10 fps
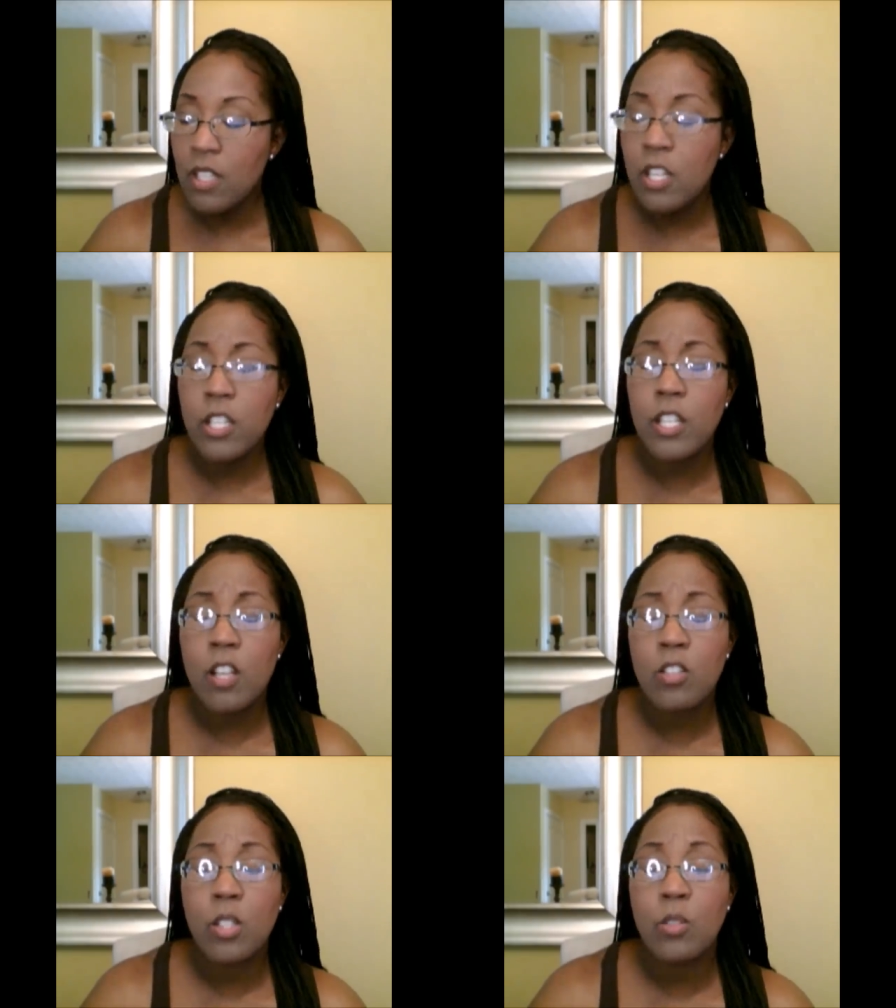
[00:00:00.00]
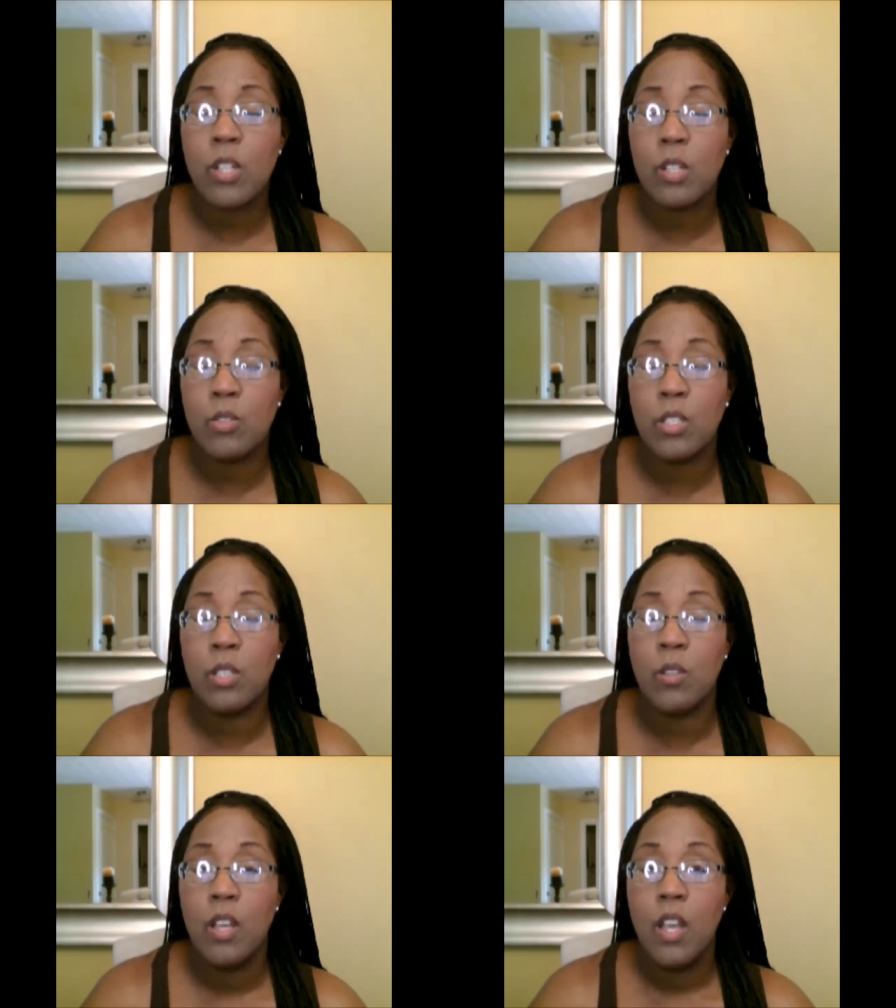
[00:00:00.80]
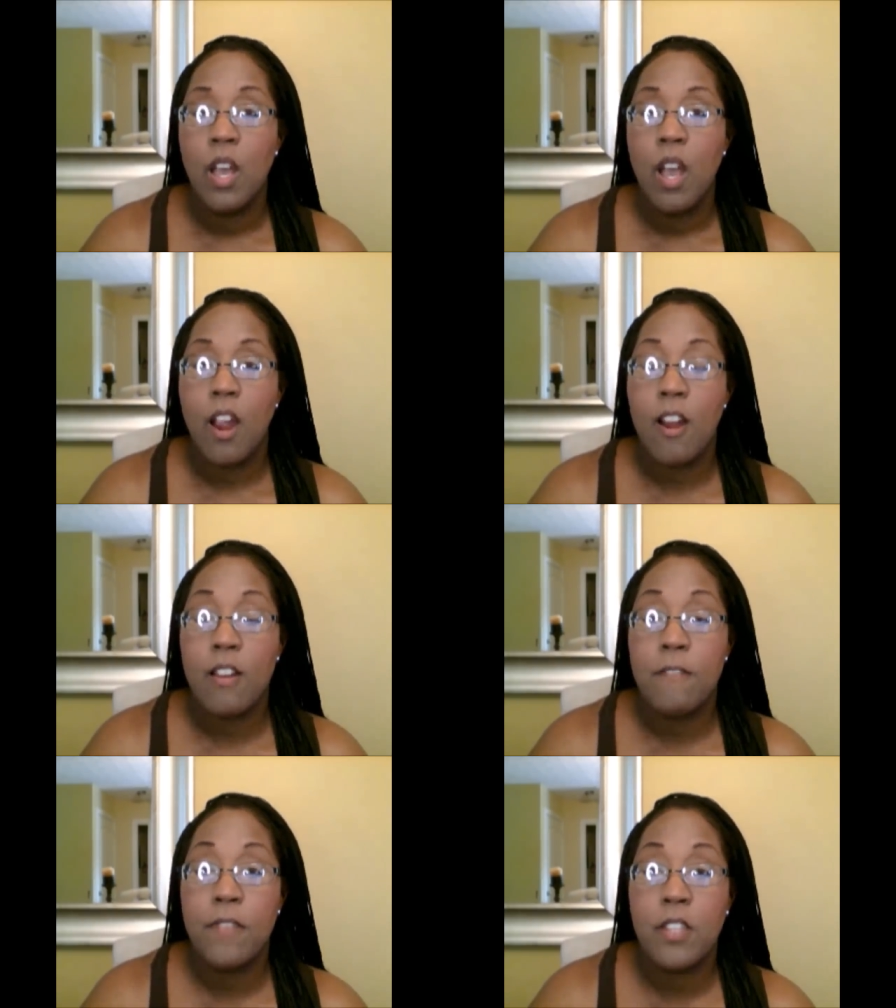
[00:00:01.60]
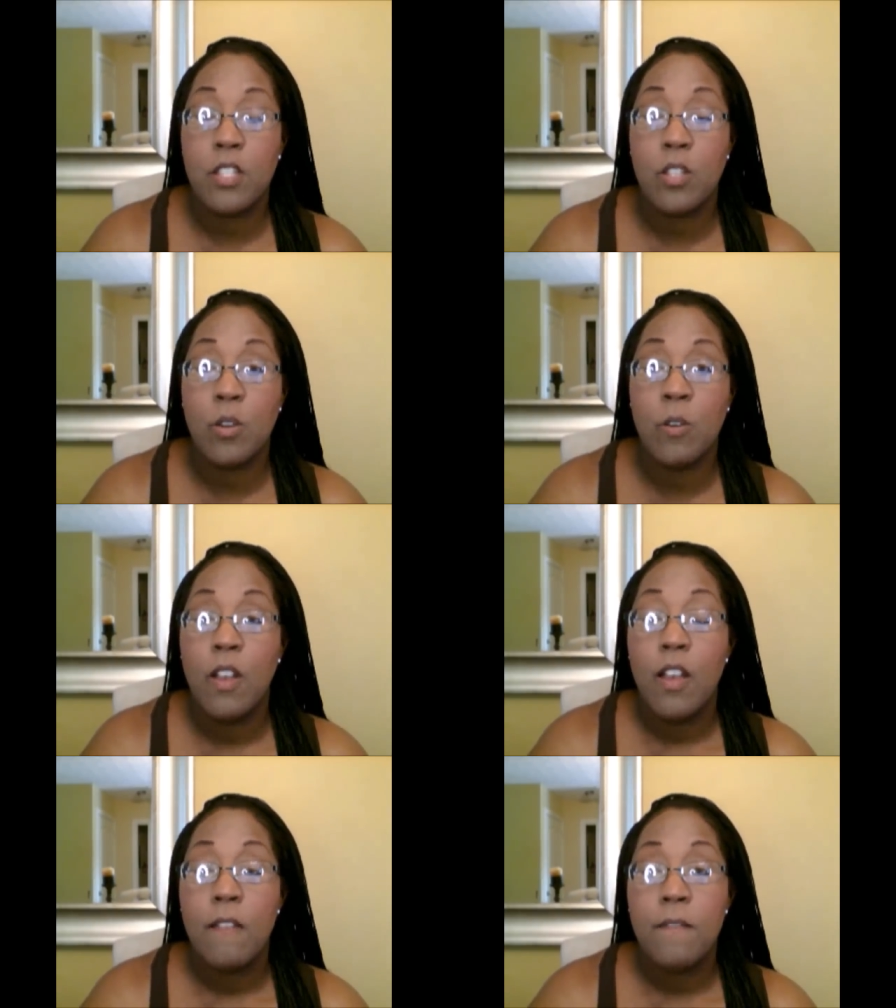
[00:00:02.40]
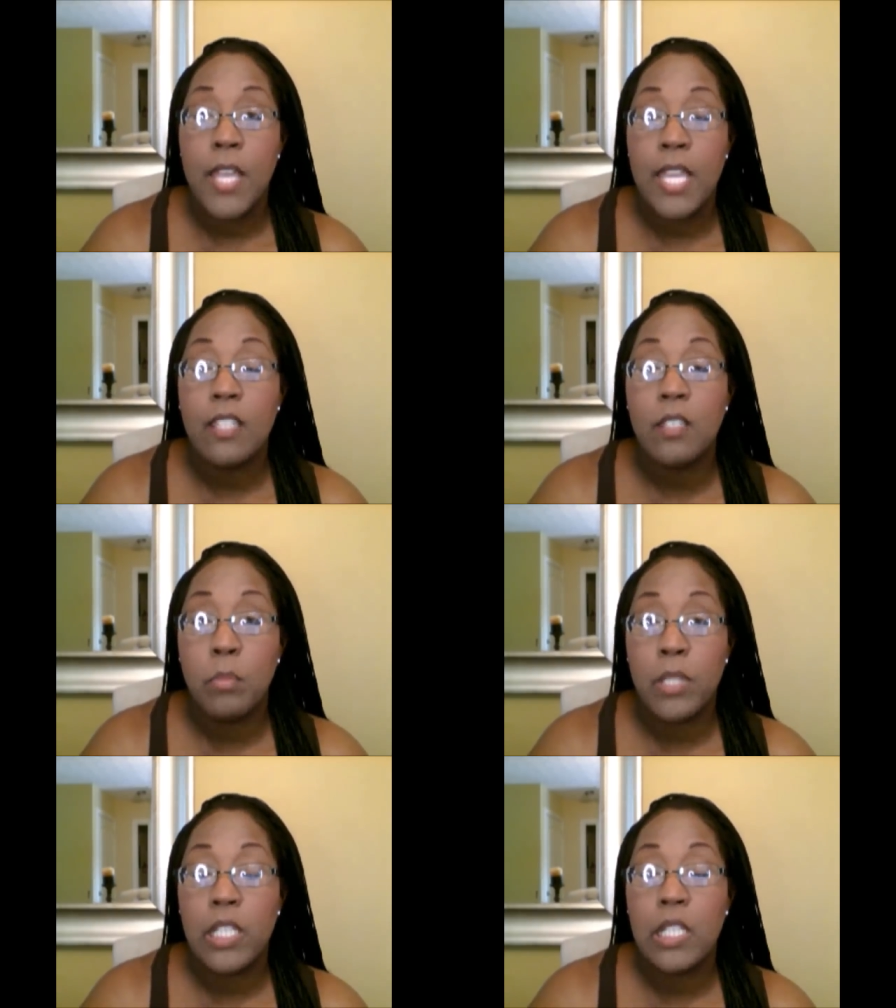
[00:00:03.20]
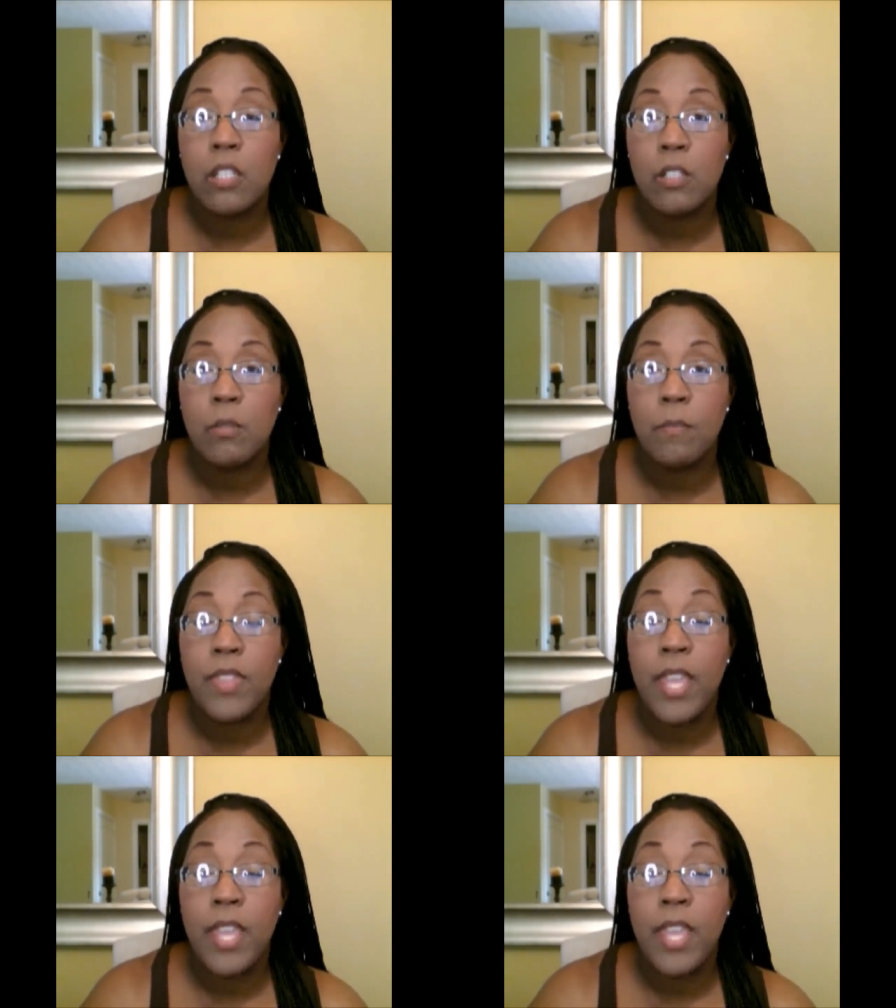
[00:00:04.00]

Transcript: Now you can also go to our official Facebook group.